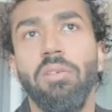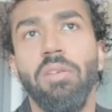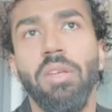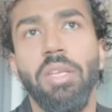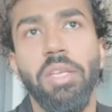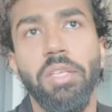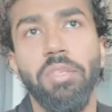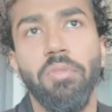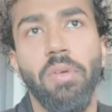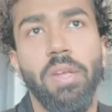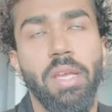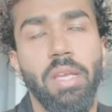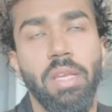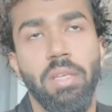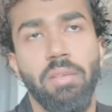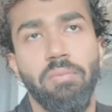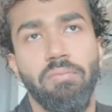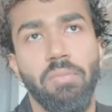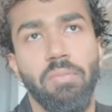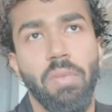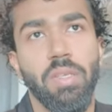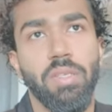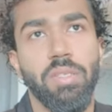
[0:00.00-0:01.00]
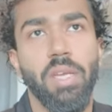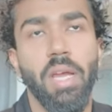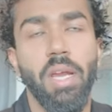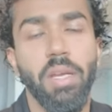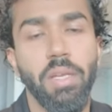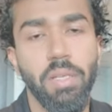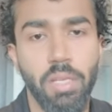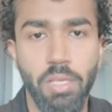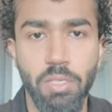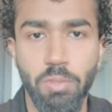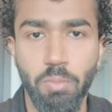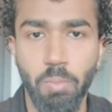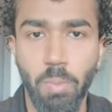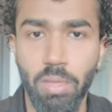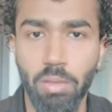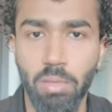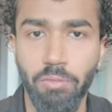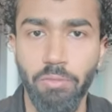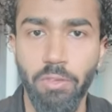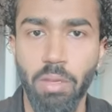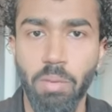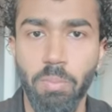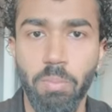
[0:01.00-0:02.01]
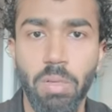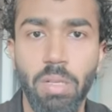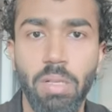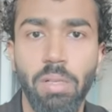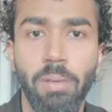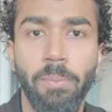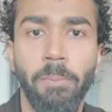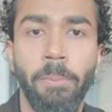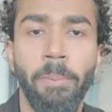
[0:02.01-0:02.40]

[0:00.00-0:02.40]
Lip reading: leads when I started this month of April.